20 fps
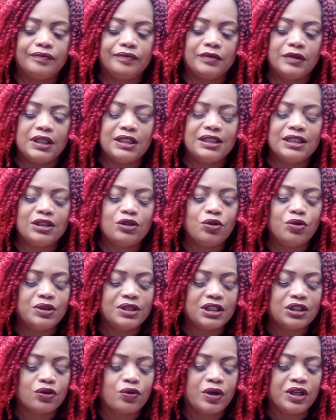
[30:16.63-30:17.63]
Is this who is
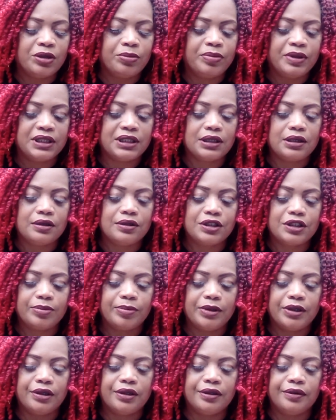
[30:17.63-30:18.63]
this Queen of Pentacles,
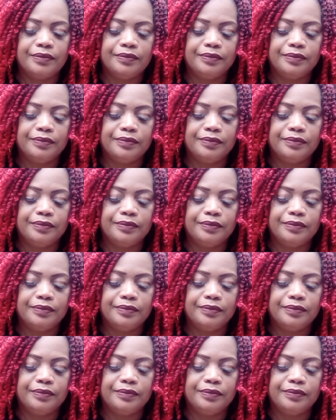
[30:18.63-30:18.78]
Spirit?